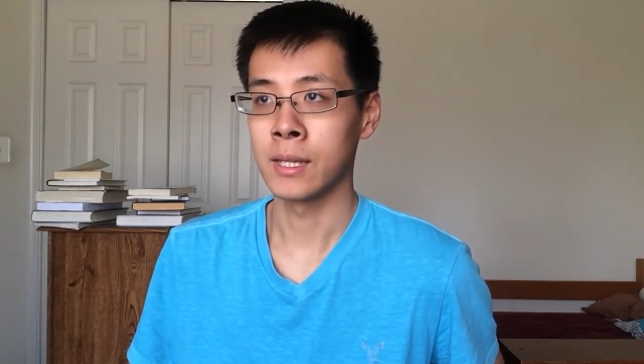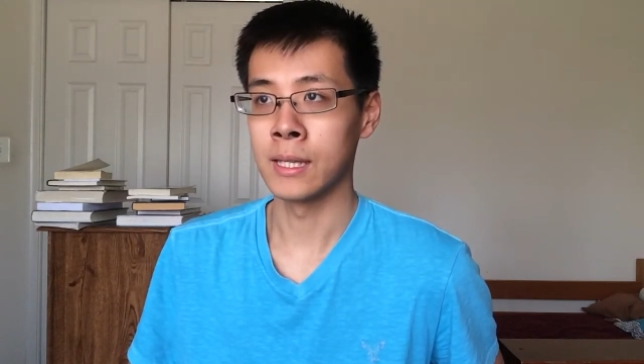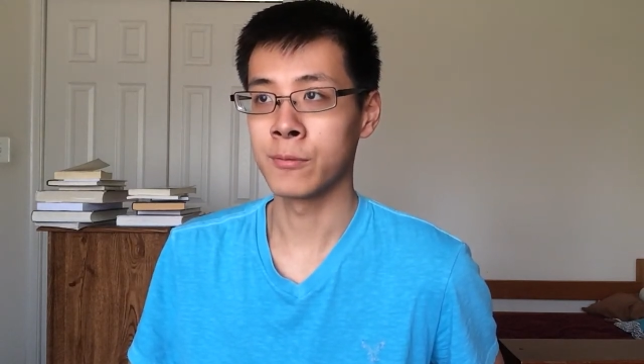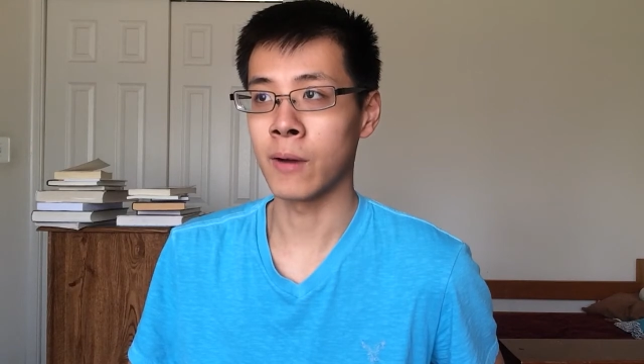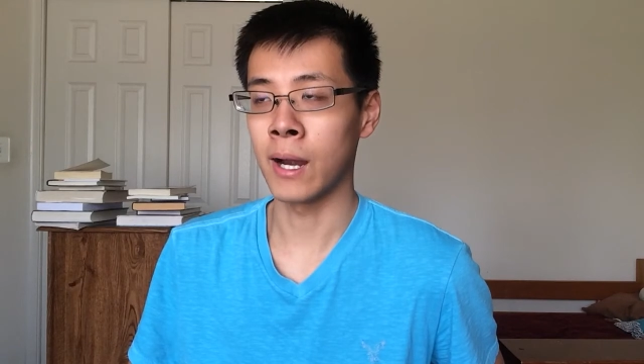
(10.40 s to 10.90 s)

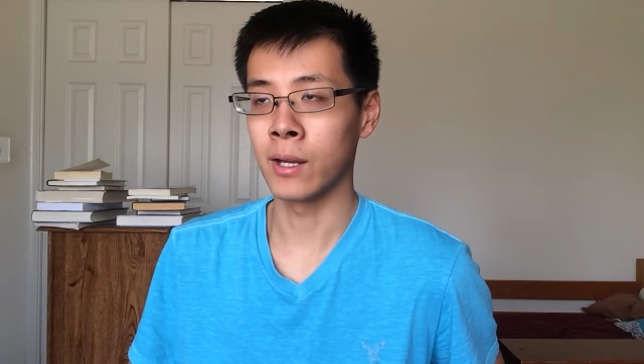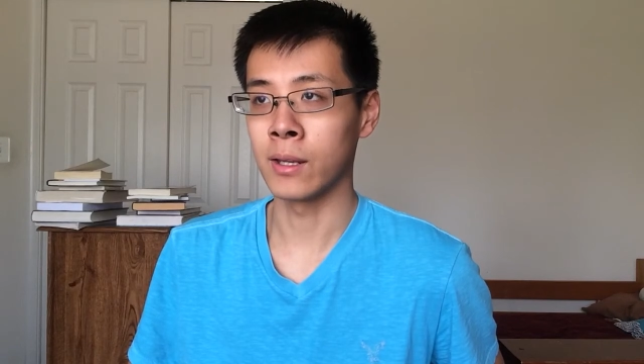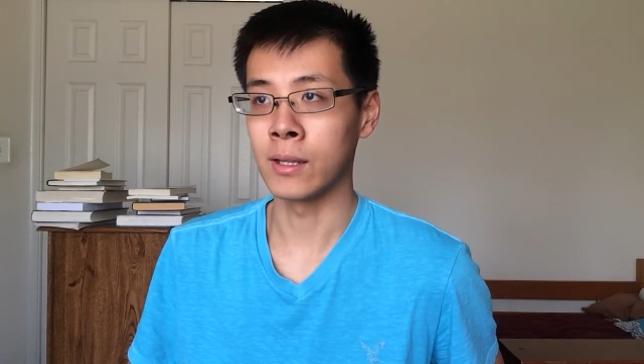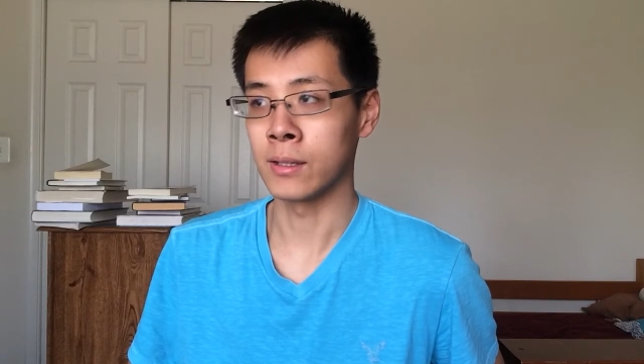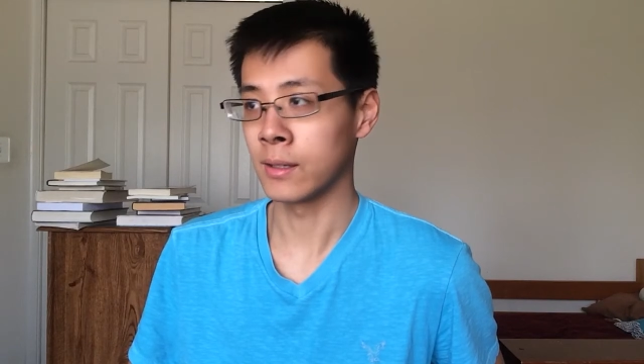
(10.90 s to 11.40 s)
if
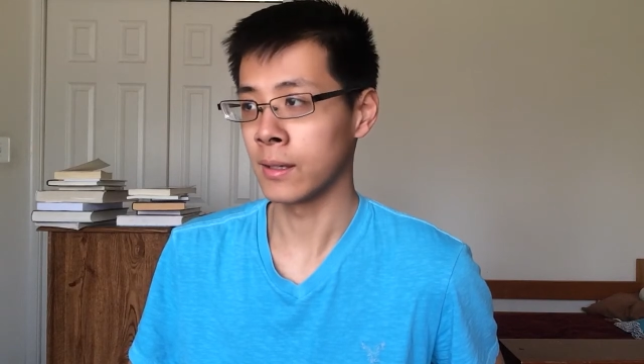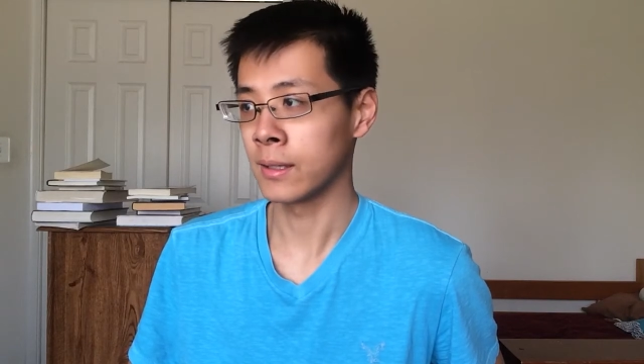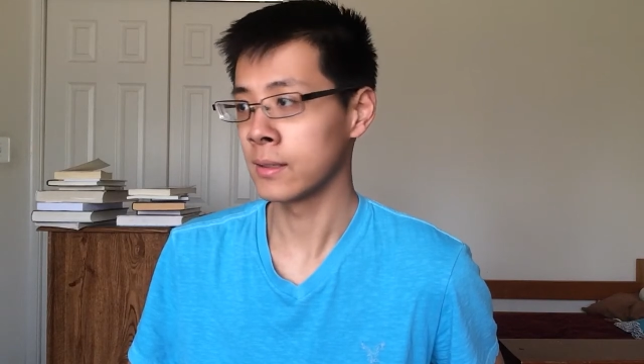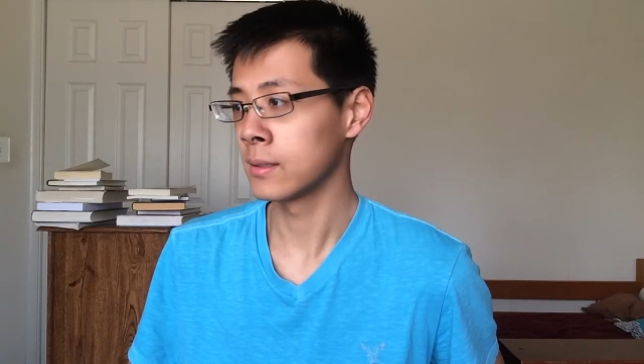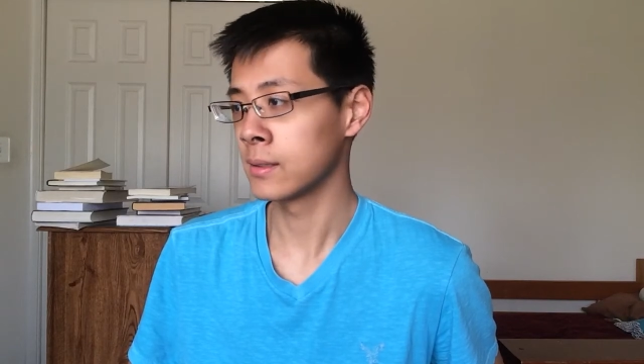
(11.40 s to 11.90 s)
I
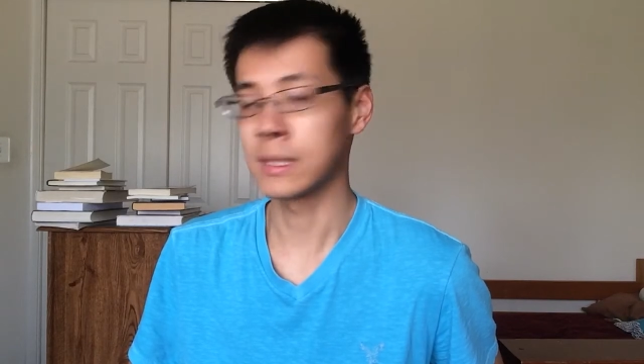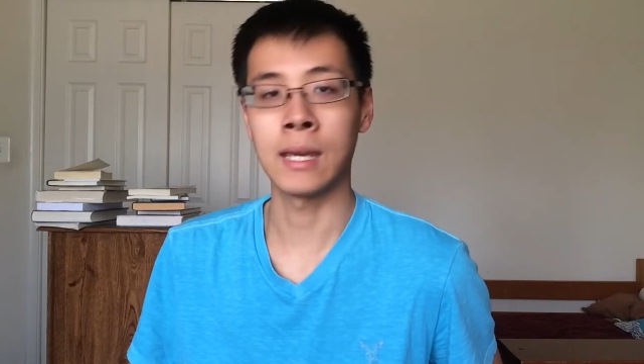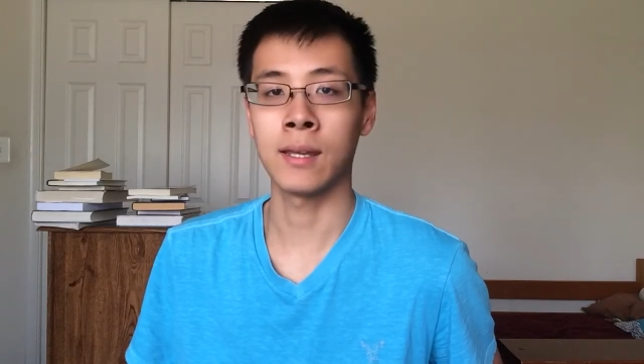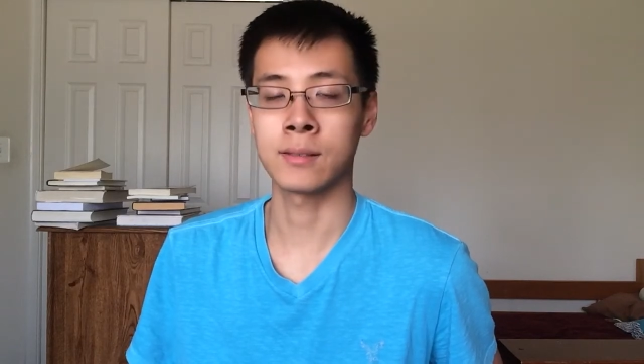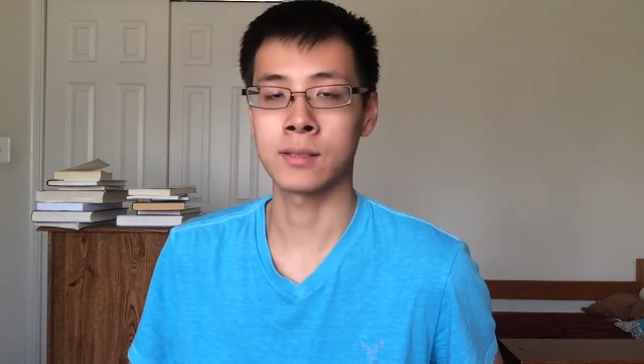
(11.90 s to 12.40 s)

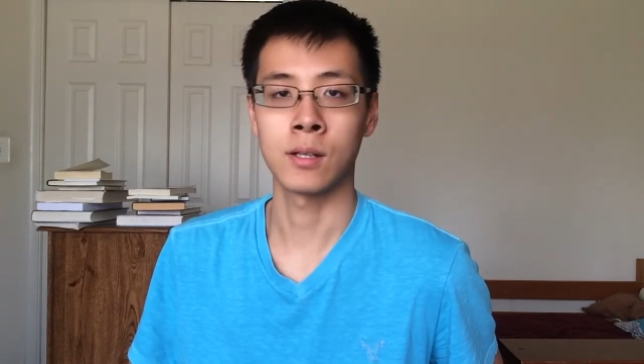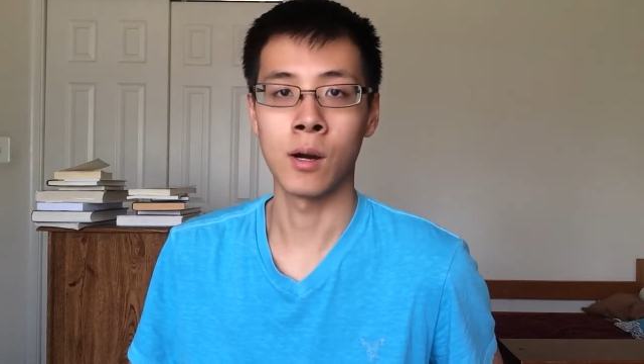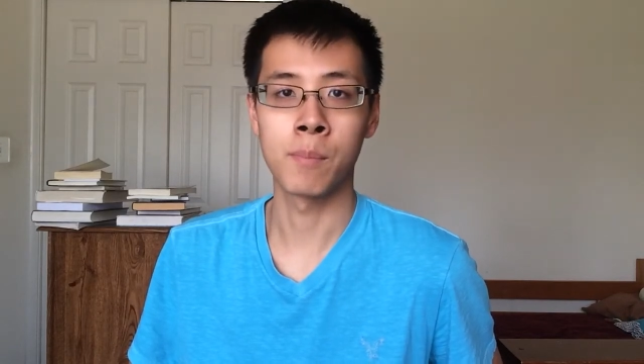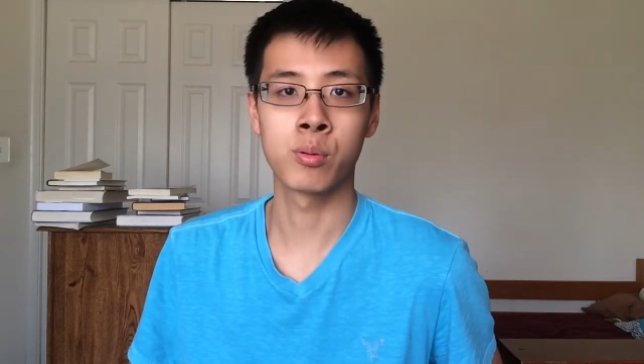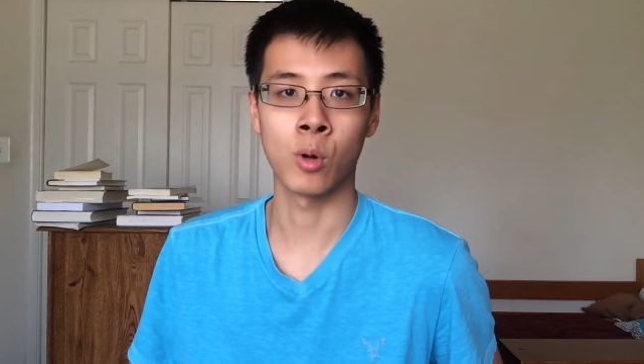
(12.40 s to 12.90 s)
can't
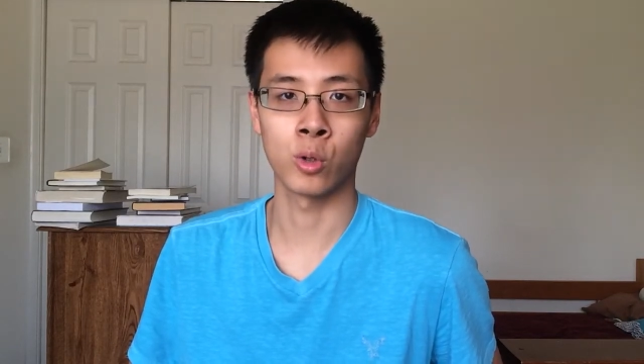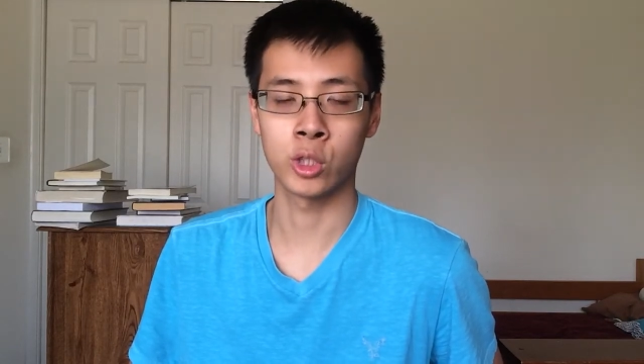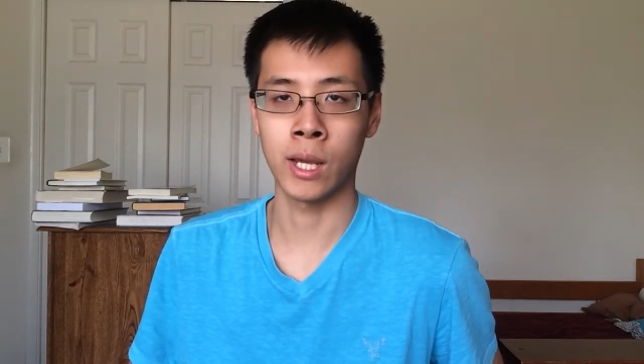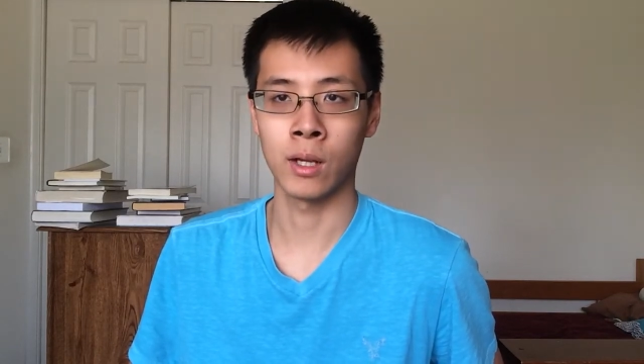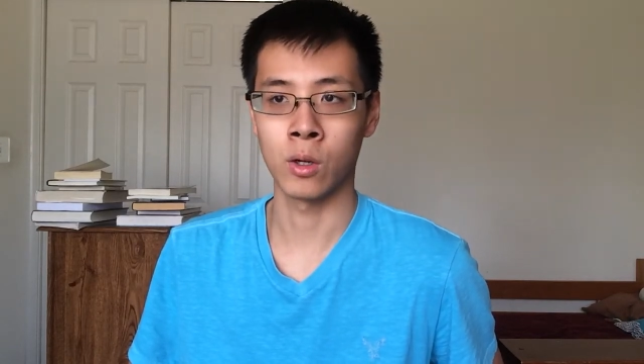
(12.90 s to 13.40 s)

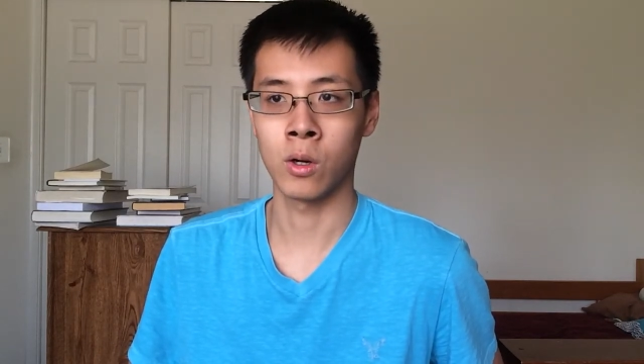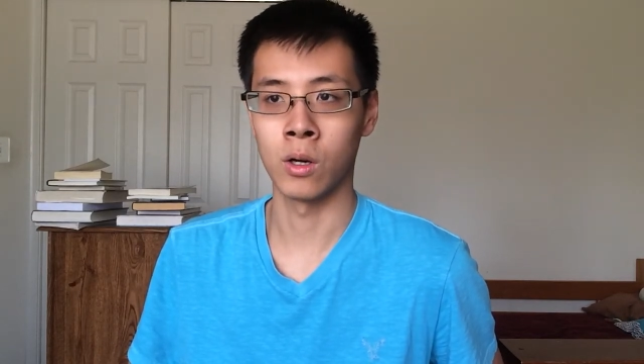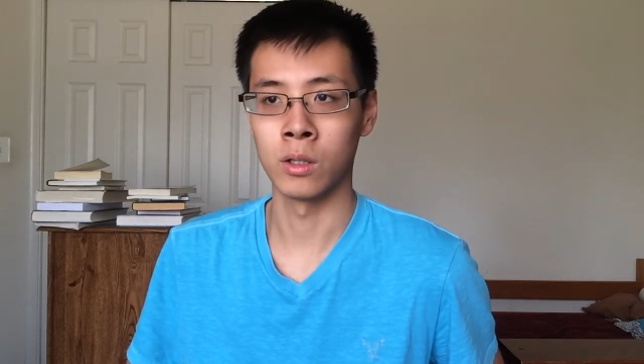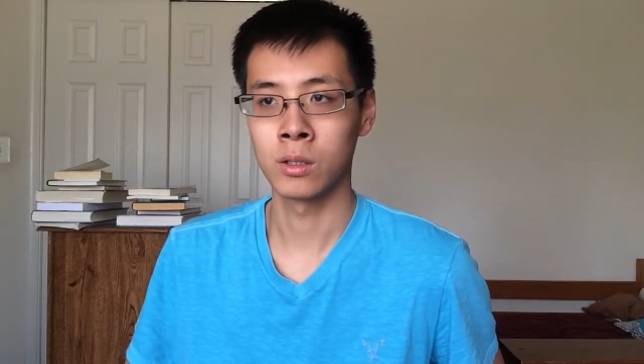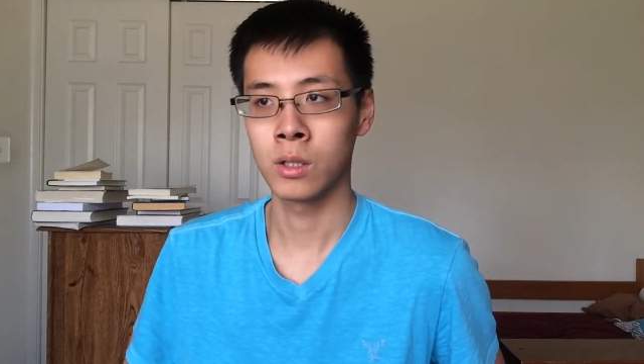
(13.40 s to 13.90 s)
approach at
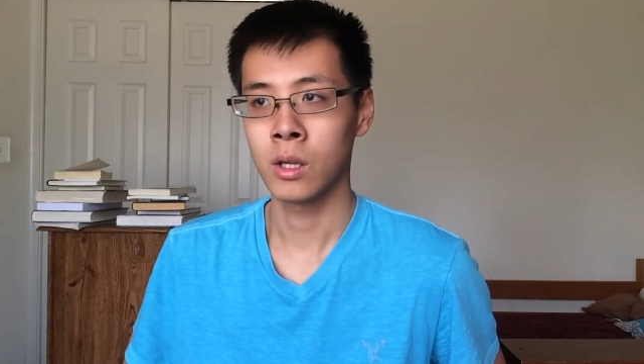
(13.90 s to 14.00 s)
all?